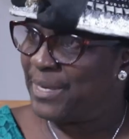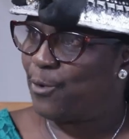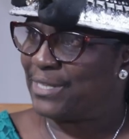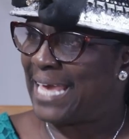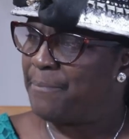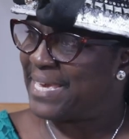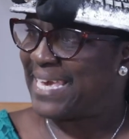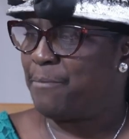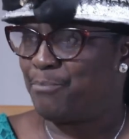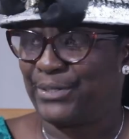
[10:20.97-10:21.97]
me was I
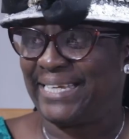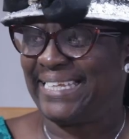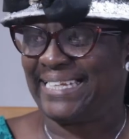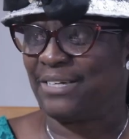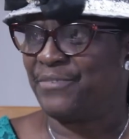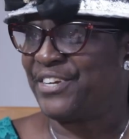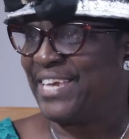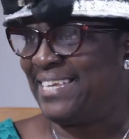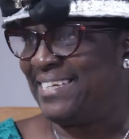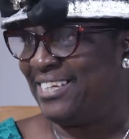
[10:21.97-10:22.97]
became born again at a
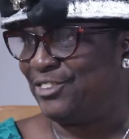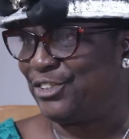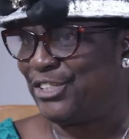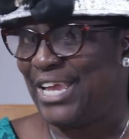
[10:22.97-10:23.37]
very early age.